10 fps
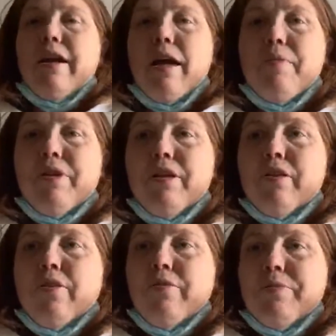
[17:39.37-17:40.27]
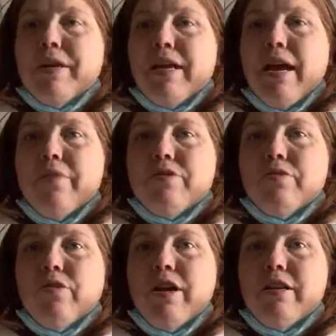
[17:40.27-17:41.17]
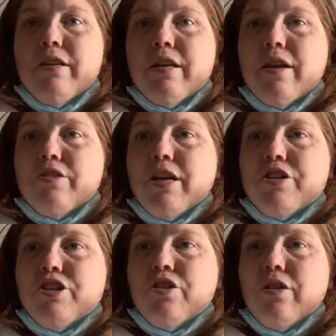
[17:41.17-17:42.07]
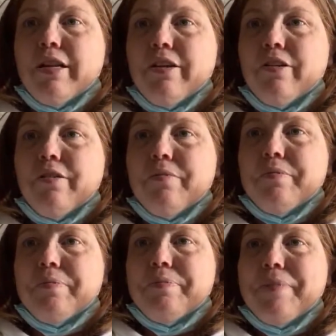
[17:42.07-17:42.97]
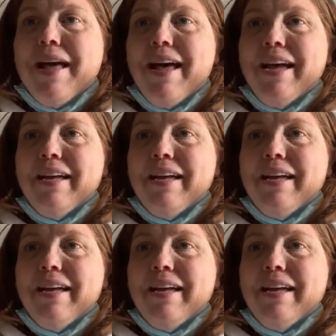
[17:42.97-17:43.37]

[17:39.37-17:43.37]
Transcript: I'm going to go, everybody. I have to run. I'll catch y'all later. Bye.